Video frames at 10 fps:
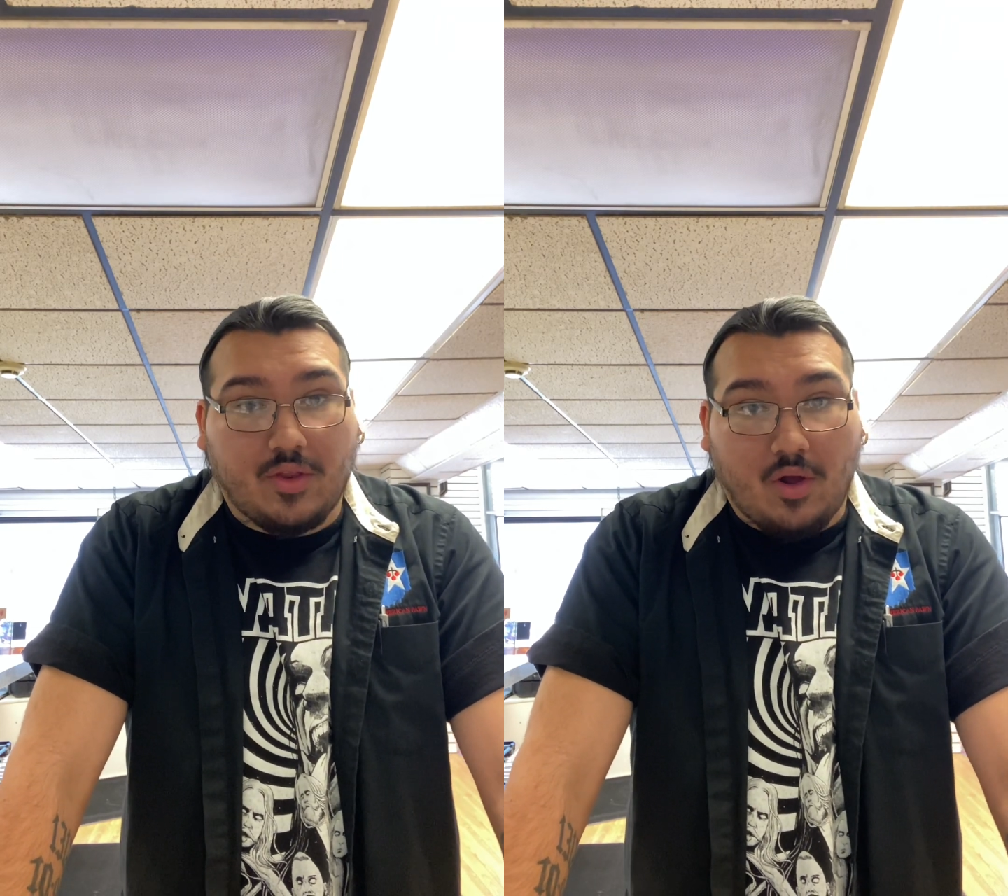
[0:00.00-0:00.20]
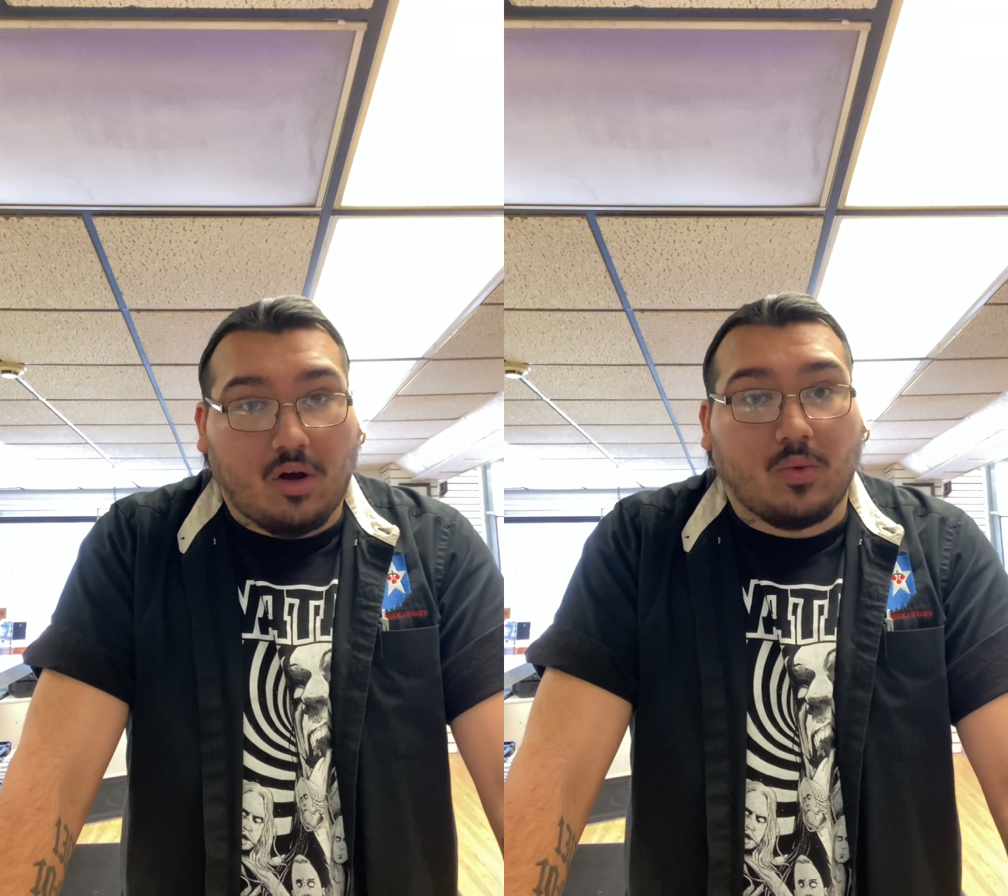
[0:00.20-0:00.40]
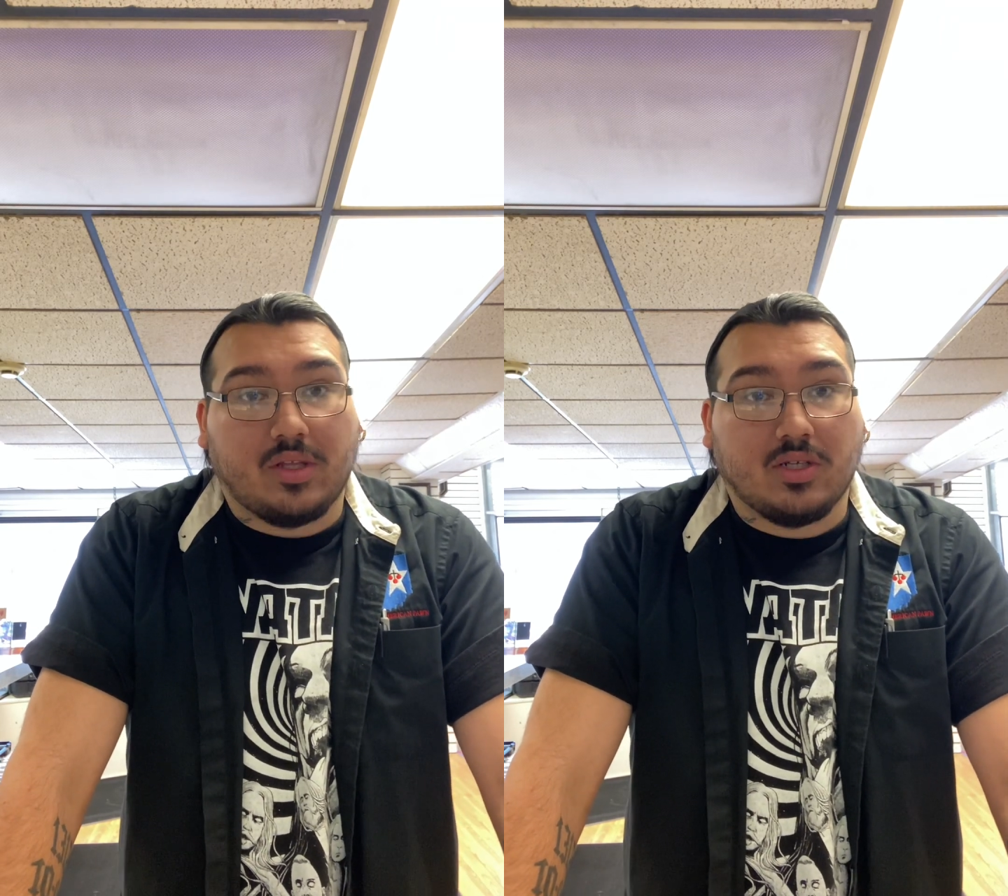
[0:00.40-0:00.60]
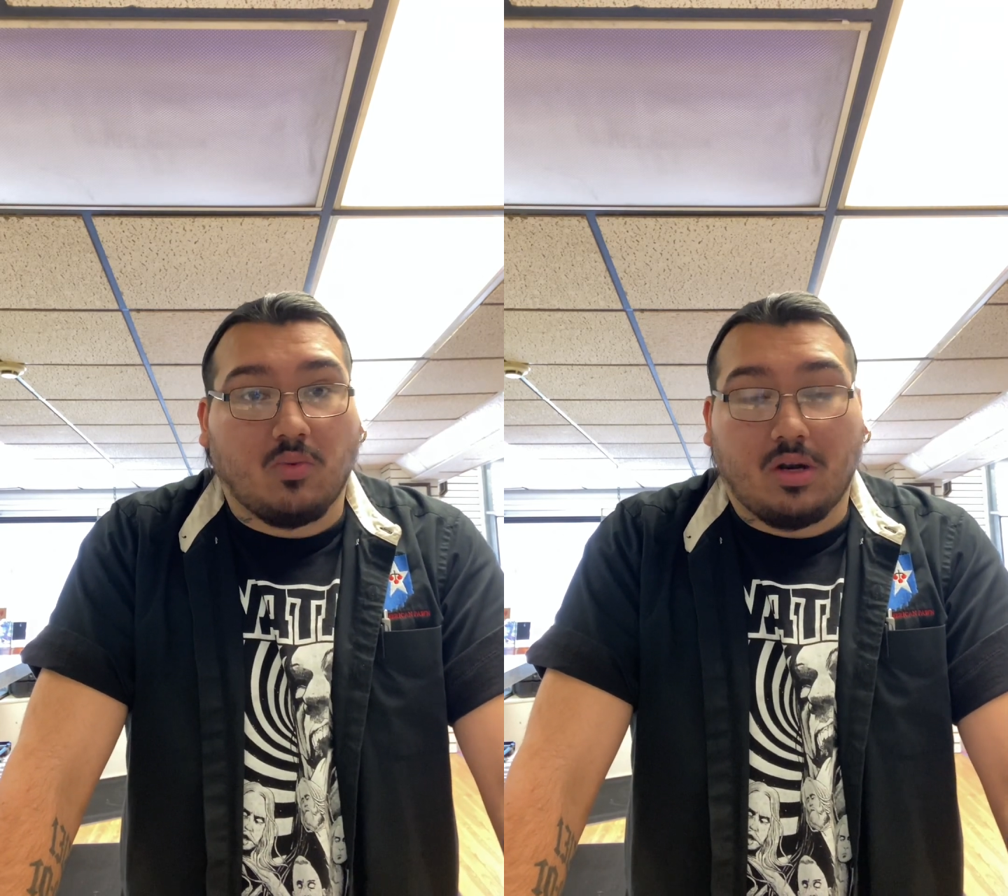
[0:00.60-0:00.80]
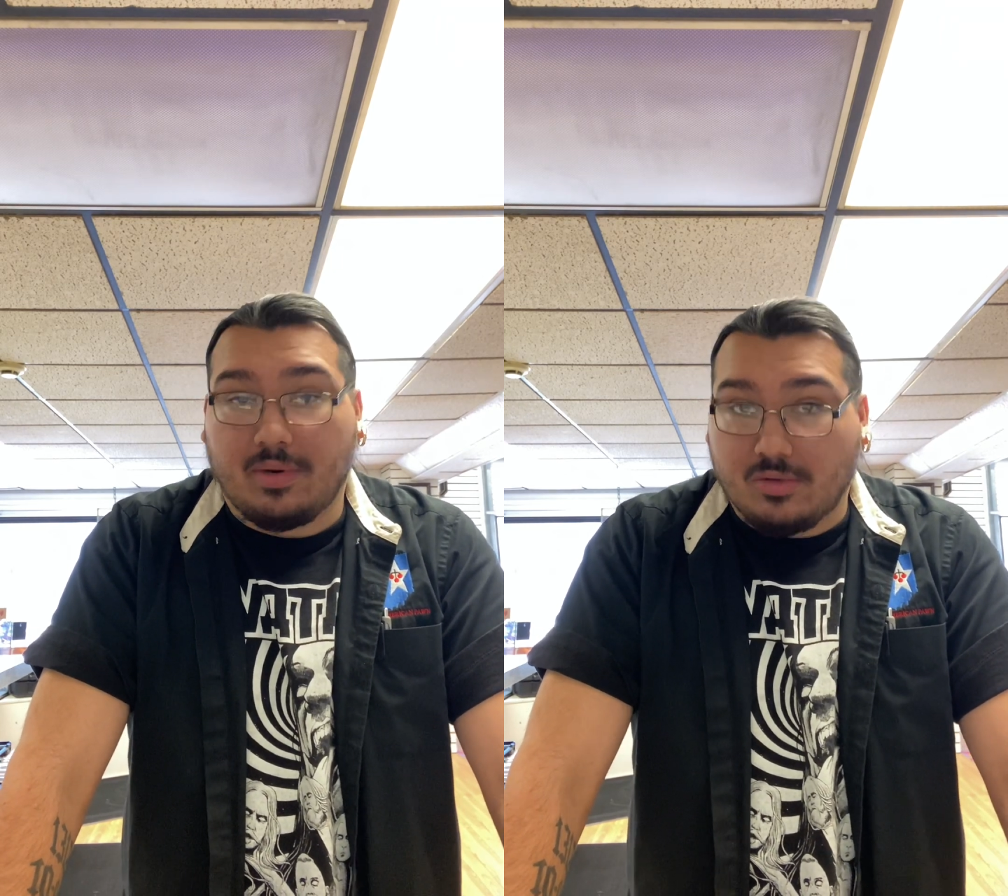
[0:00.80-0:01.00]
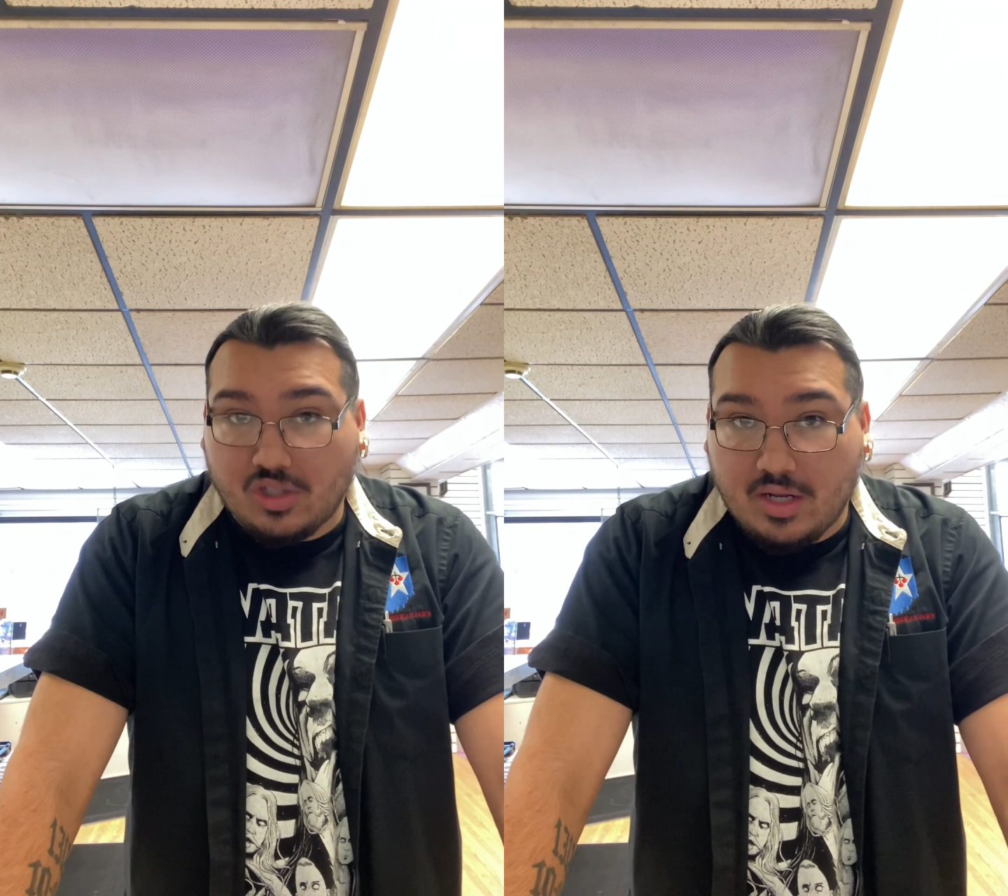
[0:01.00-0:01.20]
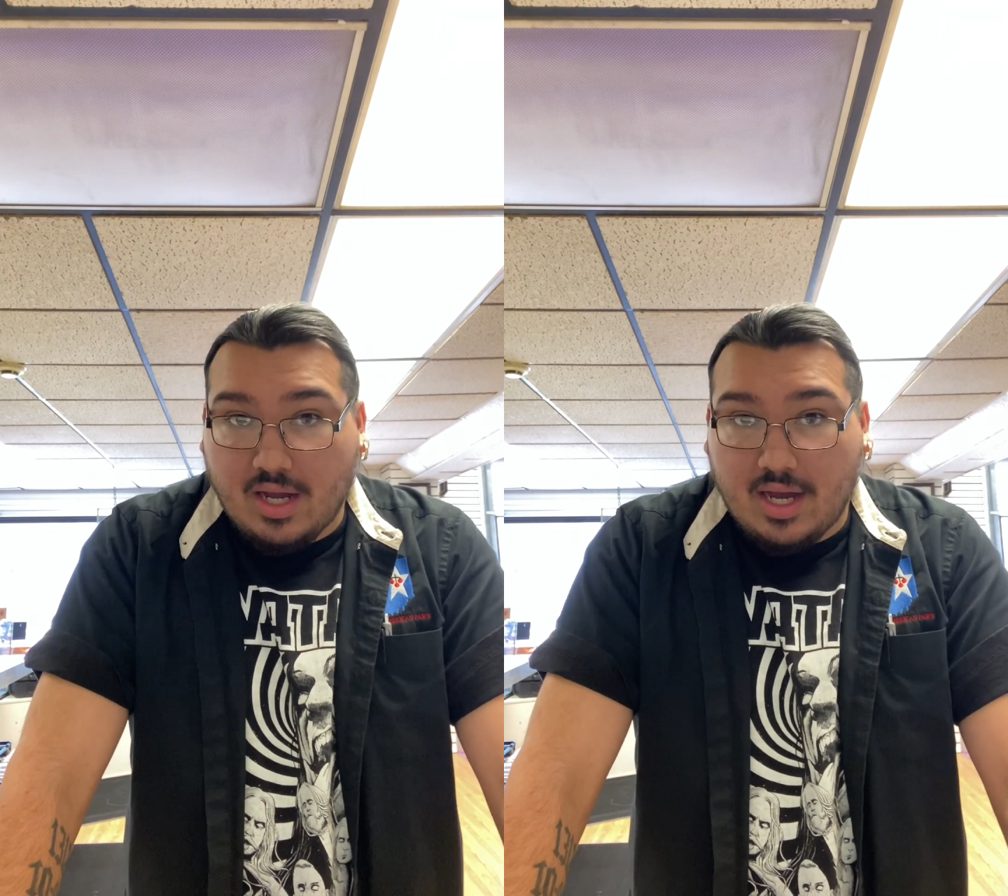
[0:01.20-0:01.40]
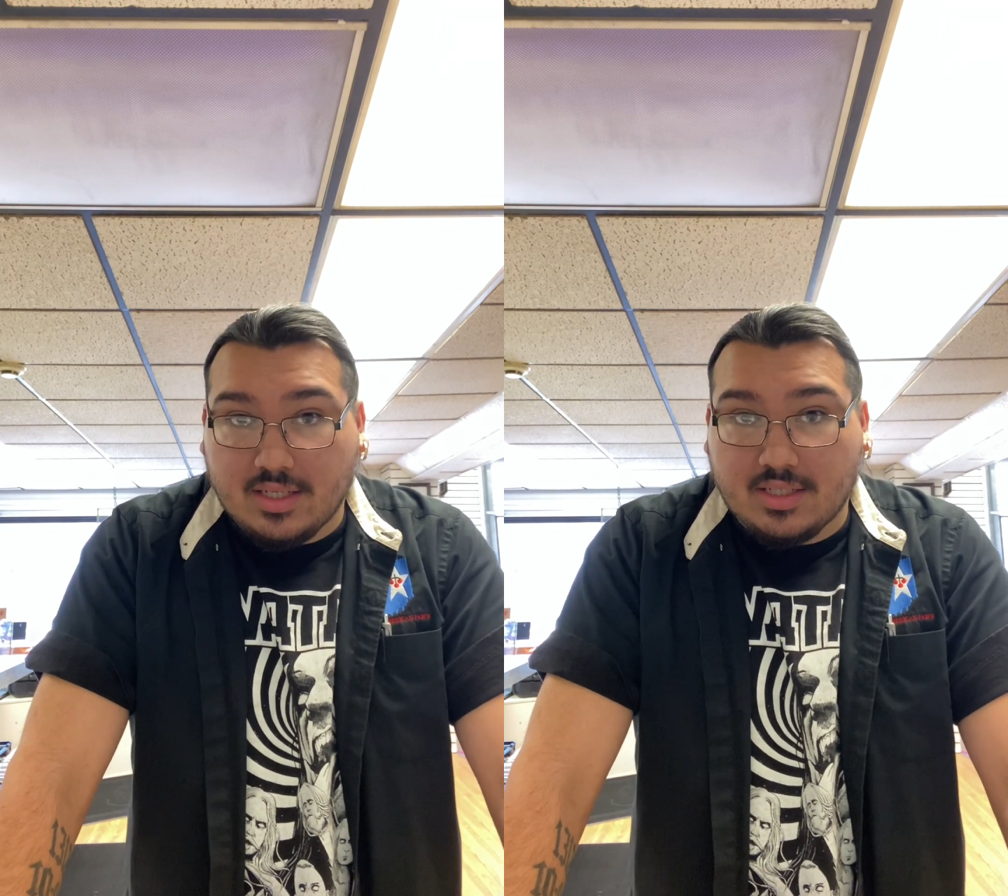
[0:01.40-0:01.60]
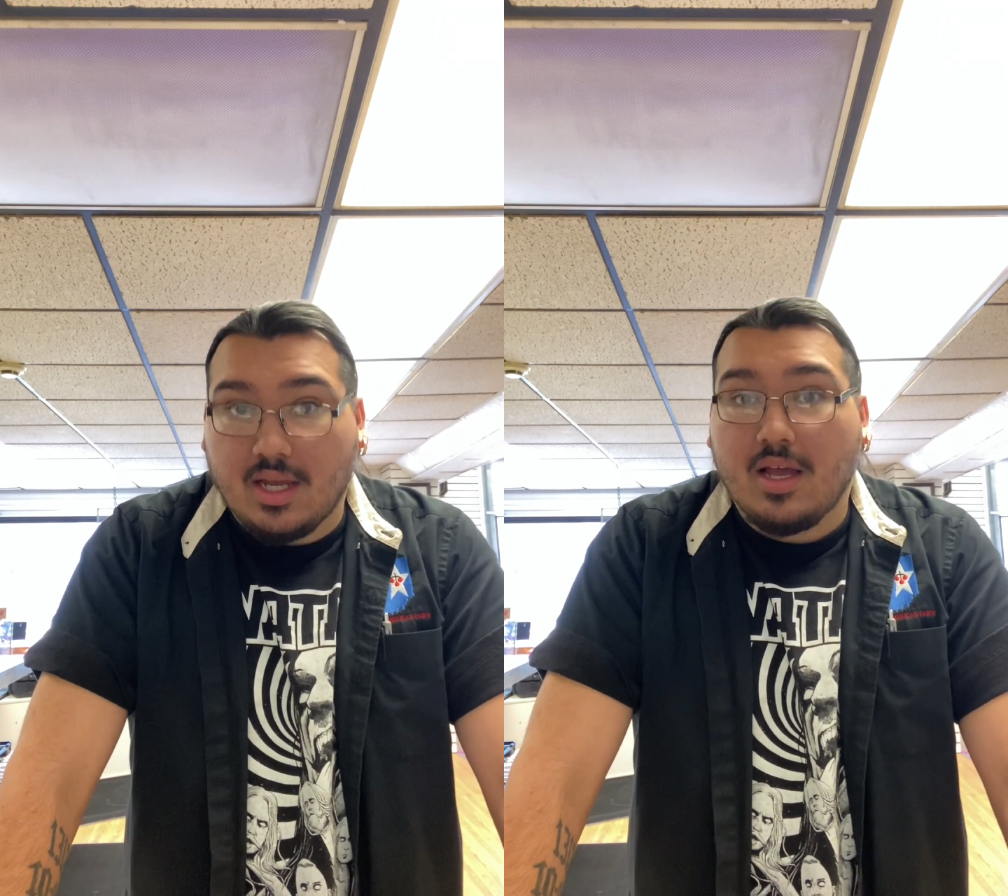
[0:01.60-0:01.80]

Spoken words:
the dark with this one, but I'm going to show you guys